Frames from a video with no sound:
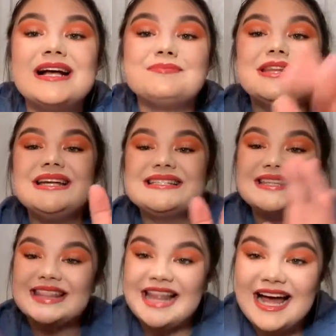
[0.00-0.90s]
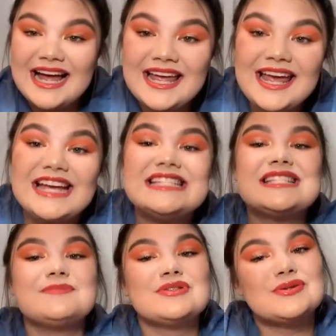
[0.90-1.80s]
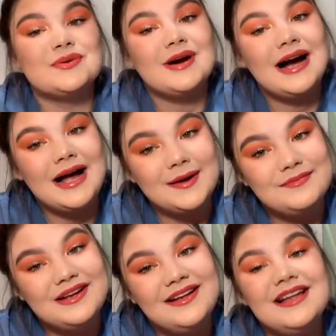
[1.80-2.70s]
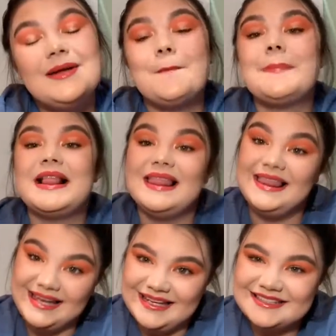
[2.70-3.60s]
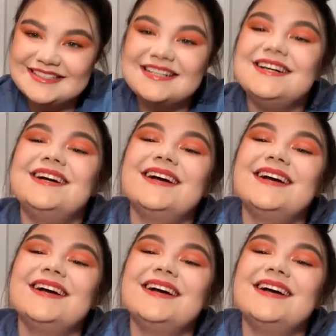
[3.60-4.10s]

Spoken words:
Please like and subscribe. Please.